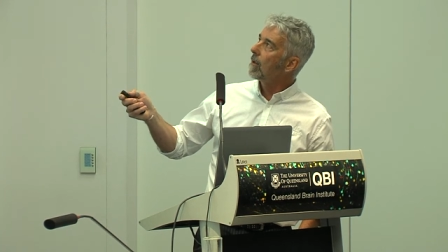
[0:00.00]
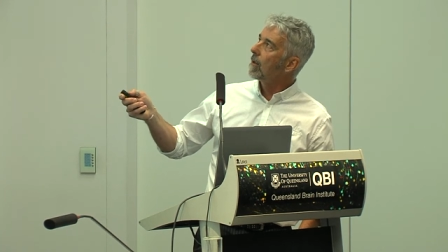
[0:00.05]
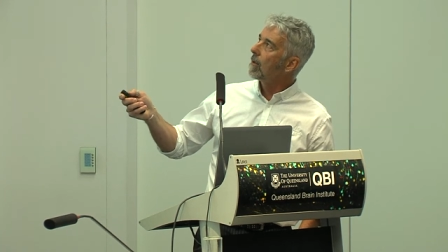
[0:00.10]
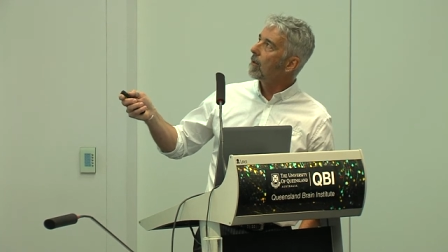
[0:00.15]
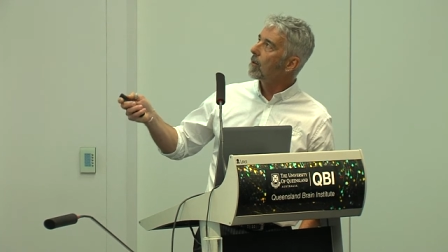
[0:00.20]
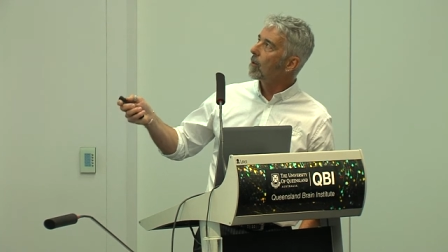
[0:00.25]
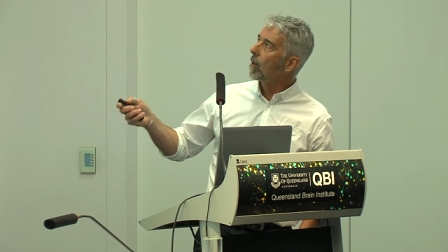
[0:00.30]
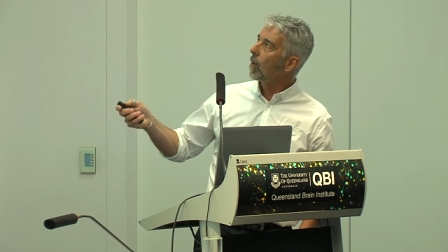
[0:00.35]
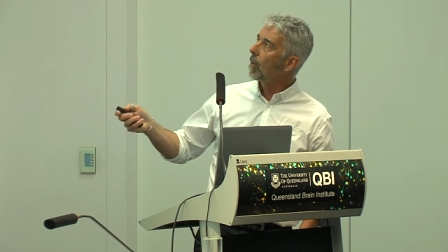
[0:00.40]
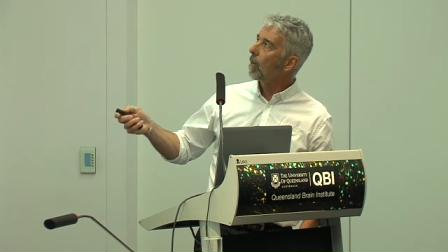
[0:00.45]

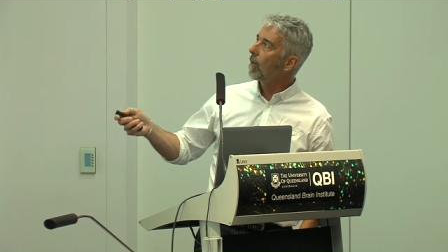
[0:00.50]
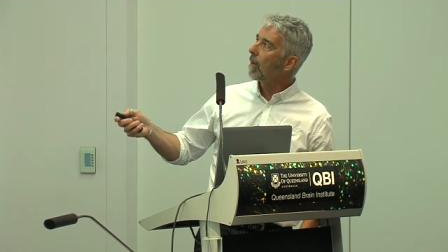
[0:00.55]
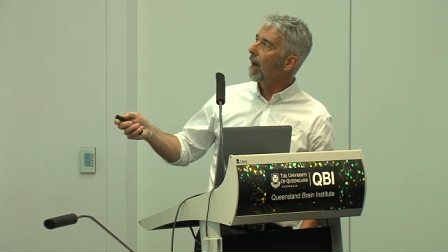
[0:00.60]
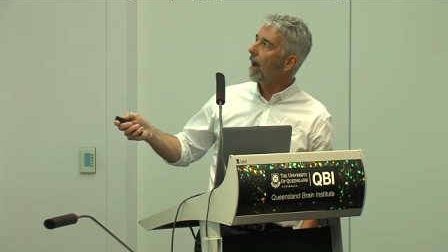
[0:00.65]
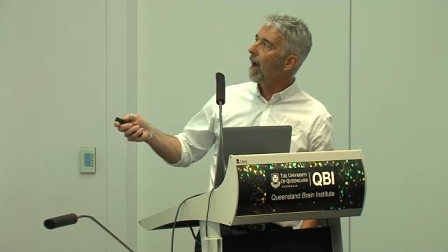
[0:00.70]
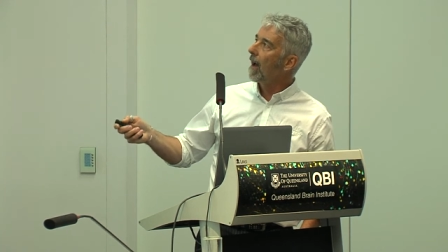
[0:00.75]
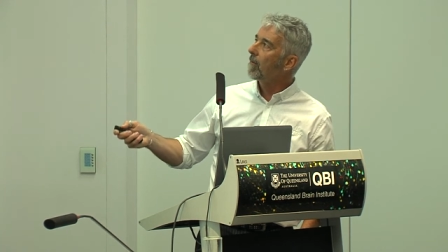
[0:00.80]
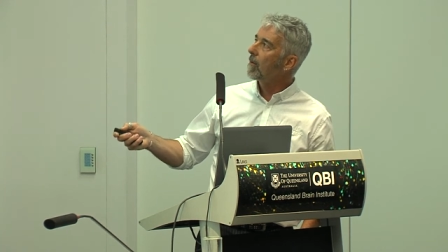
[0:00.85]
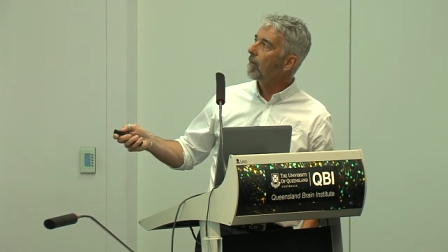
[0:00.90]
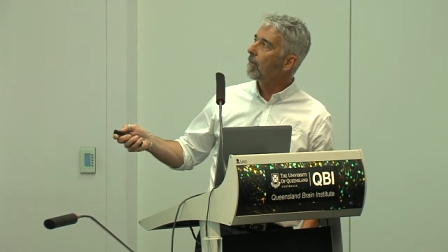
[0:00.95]
show that
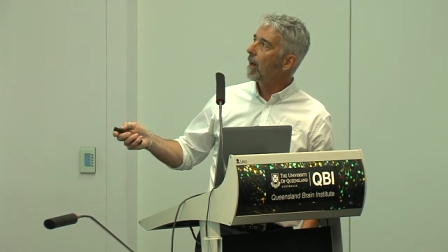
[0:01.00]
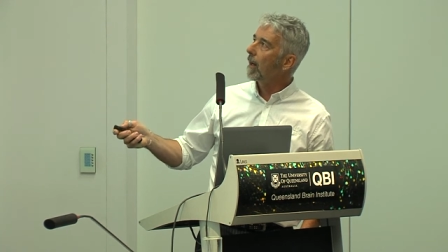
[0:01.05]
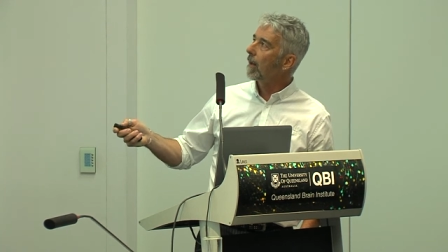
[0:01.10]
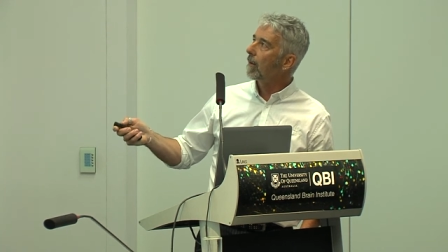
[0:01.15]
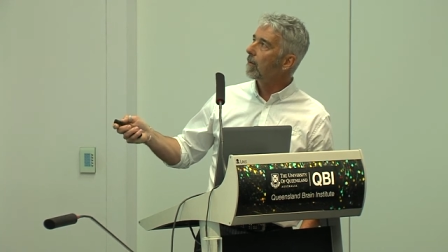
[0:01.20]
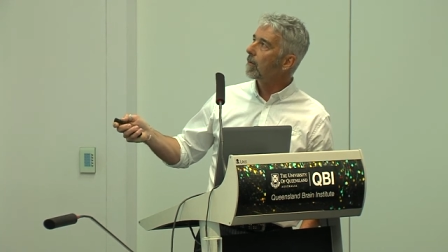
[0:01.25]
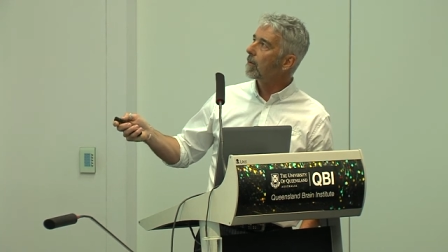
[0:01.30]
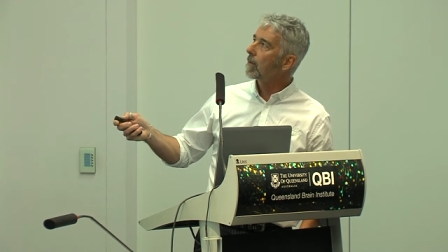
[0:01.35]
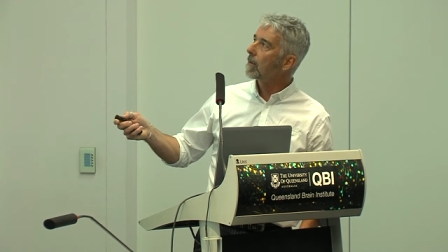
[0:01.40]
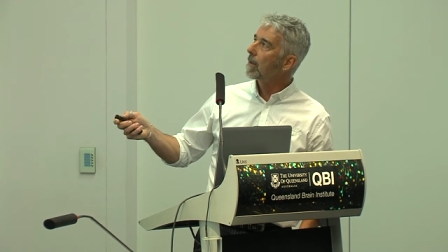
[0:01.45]
heavy
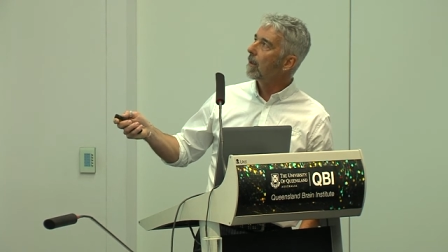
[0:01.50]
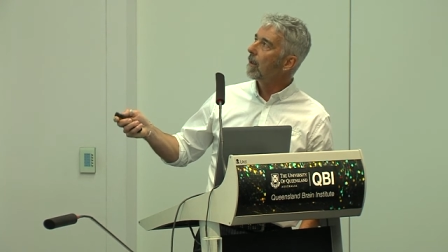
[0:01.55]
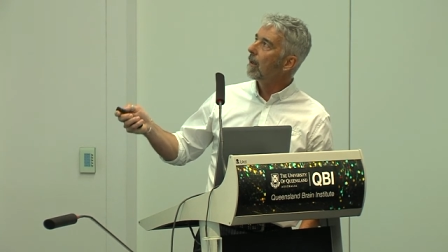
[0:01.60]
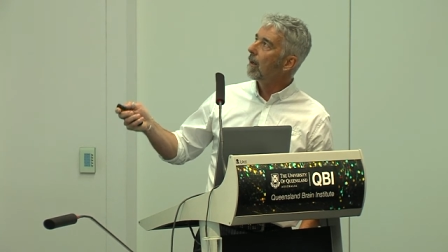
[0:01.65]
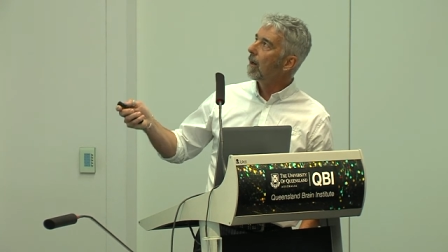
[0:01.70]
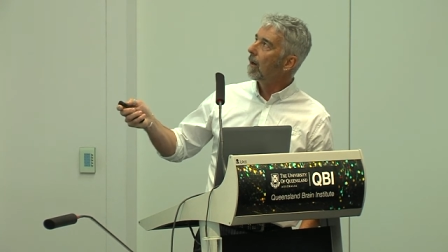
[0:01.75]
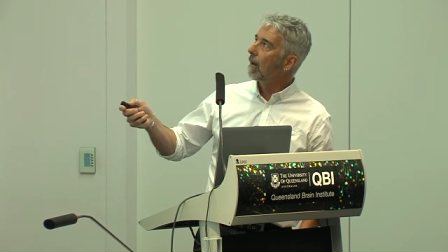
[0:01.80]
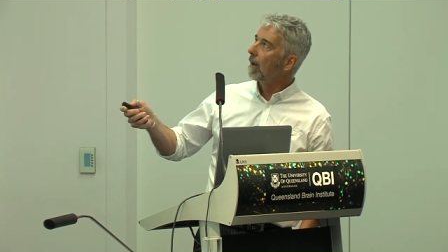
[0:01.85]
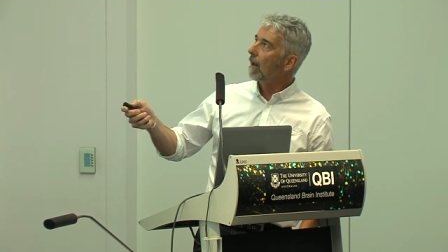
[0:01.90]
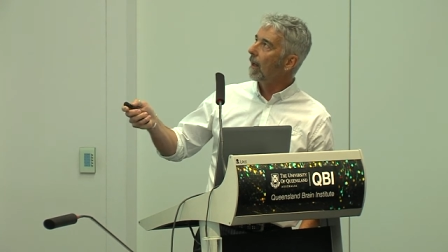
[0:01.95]
metals
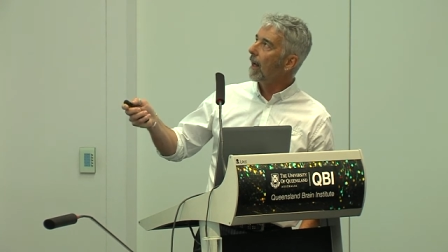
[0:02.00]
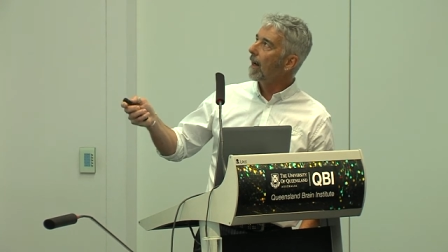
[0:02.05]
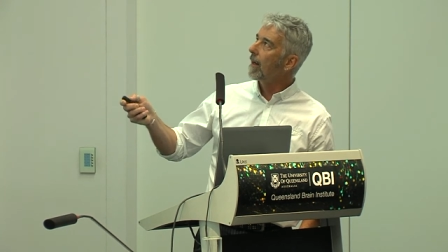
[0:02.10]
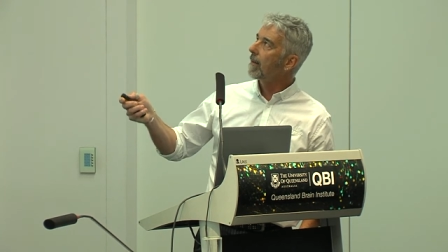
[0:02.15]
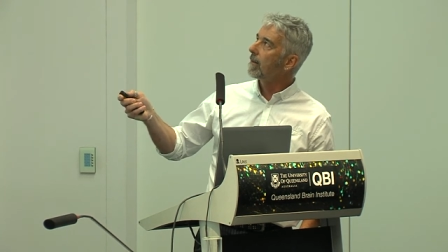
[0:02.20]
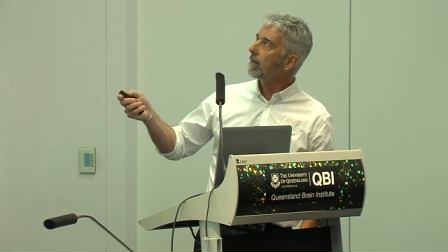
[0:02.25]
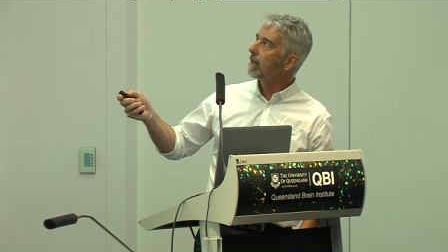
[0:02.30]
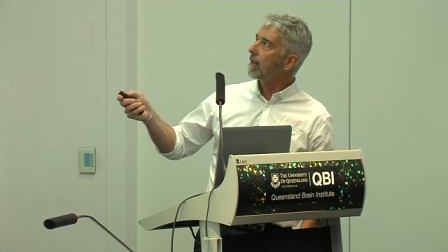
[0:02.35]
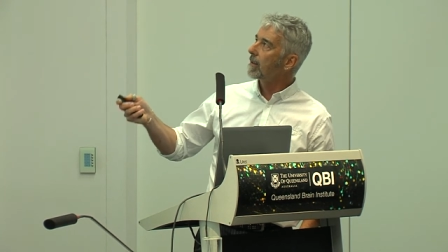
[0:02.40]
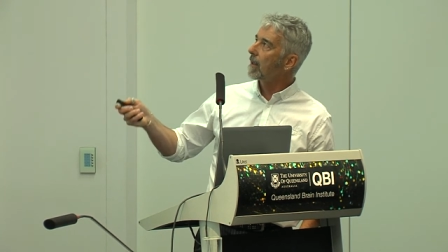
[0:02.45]
or
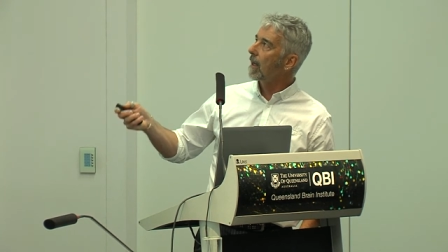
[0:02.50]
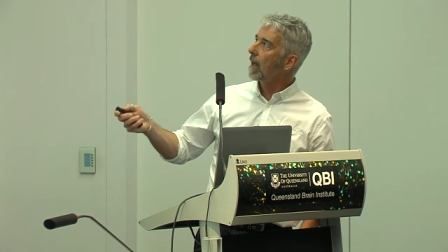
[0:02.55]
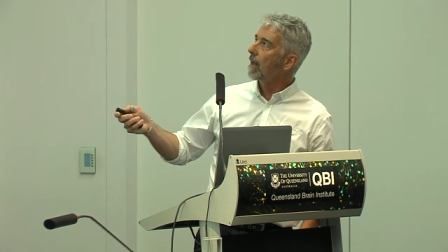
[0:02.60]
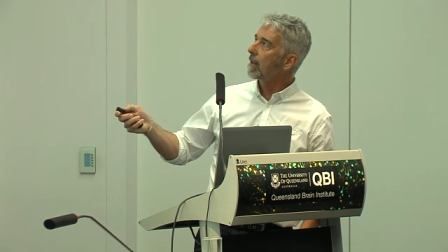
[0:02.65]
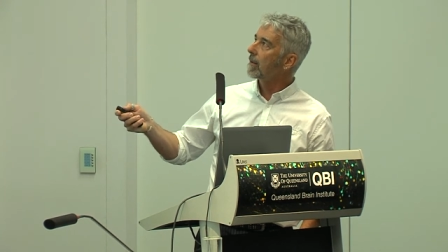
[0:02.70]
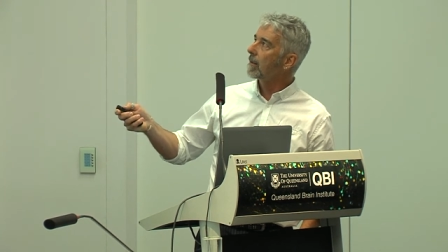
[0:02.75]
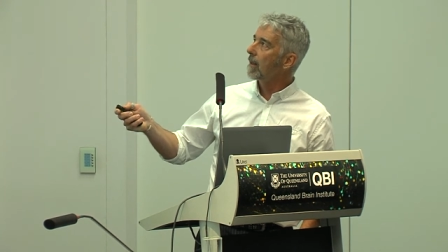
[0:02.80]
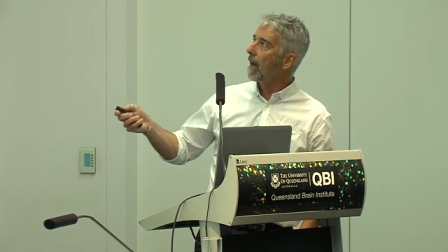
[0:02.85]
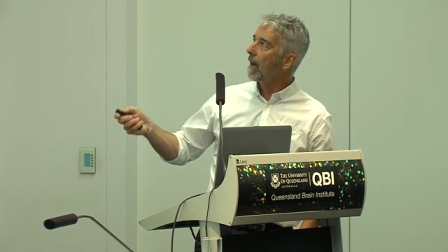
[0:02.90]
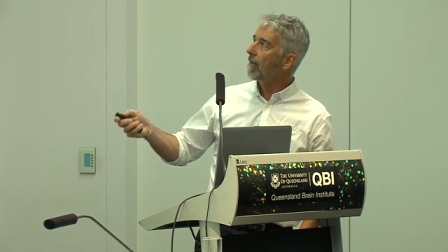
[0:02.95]
lead in this
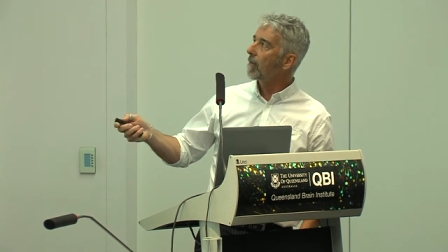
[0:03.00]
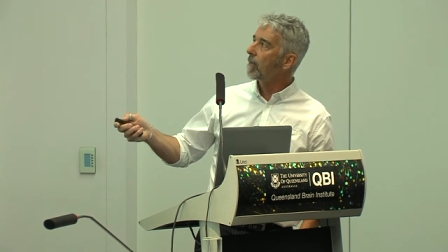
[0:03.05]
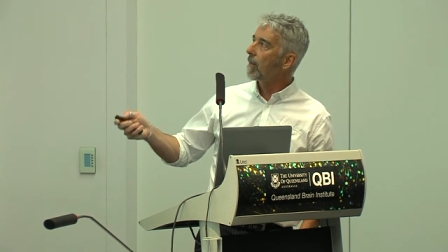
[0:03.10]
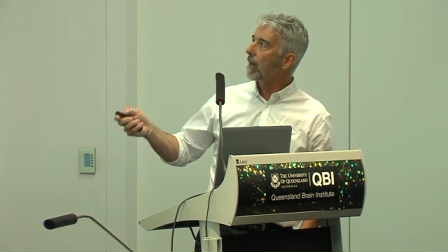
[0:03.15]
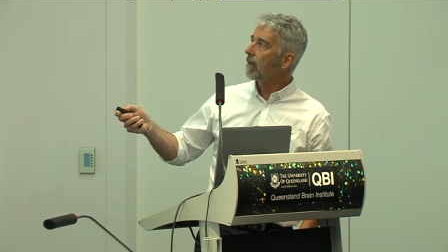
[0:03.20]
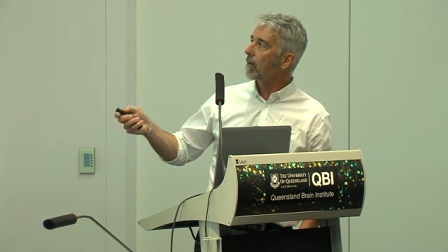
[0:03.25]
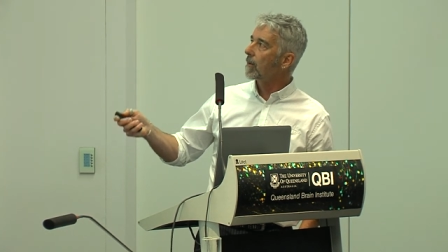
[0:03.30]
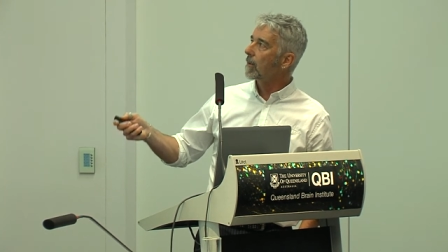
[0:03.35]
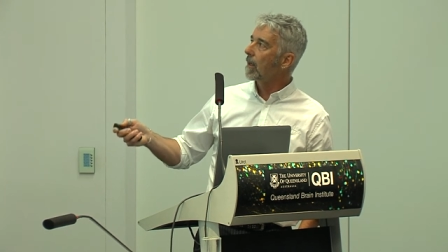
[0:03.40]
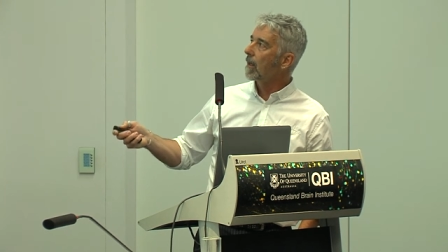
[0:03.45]
case, and heavy
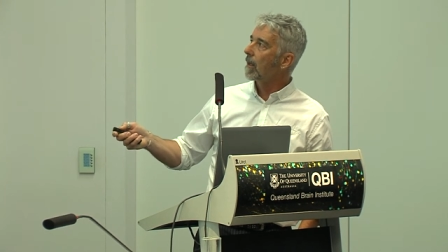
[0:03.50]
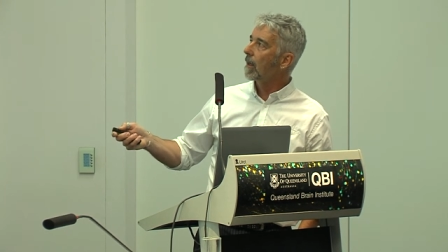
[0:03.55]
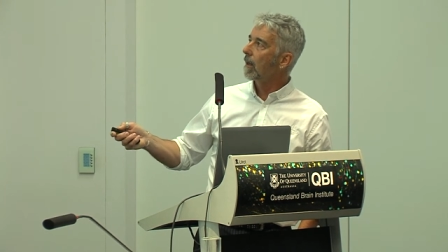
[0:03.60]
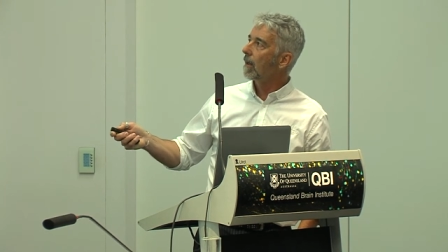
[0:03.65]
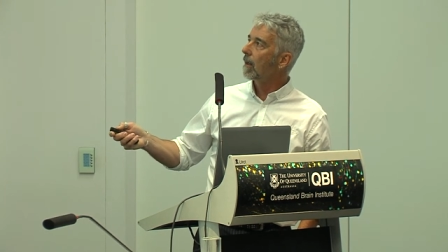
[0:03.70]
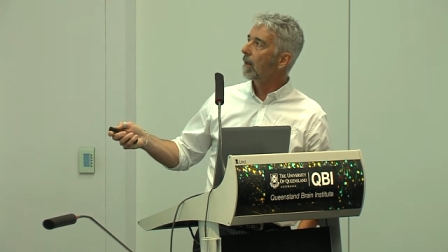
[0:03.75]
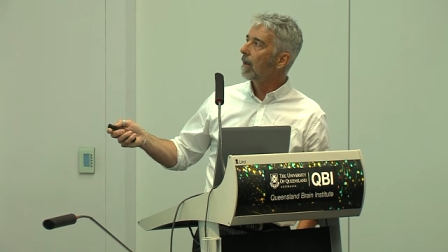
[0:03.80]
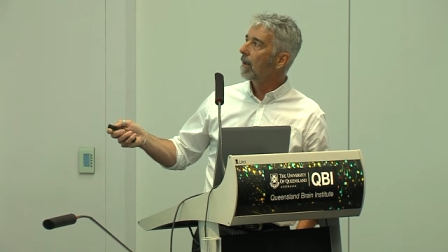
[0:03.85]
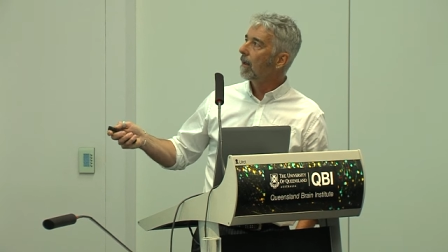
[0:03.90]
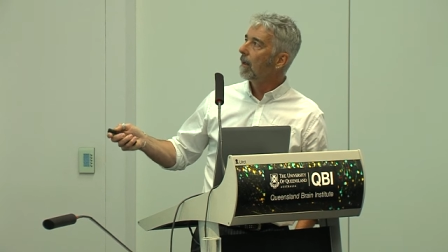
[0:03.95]
metals here,